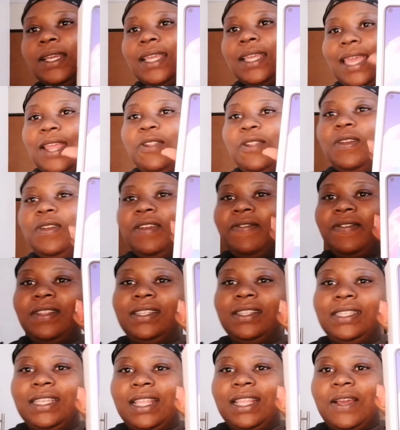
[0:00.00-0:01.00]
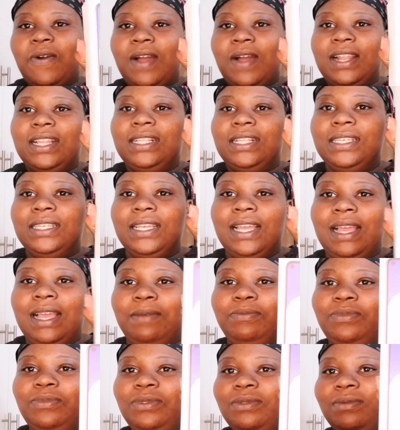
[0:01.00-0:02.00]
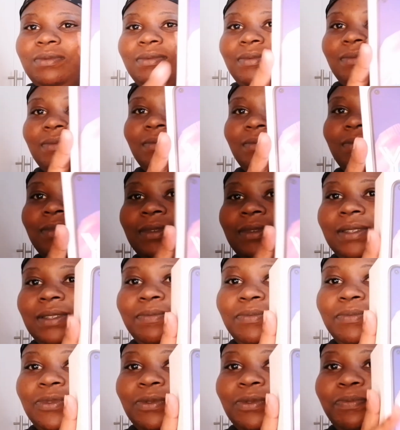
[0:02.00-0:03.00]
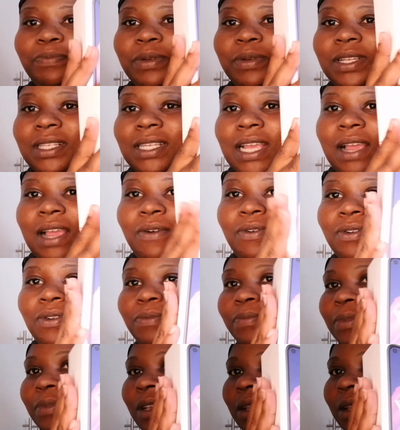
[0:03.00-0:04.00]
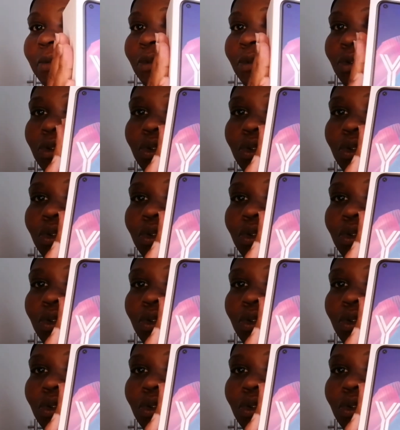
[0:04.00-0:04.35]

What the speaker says: Can you even see the quality? I'm pity I won't be able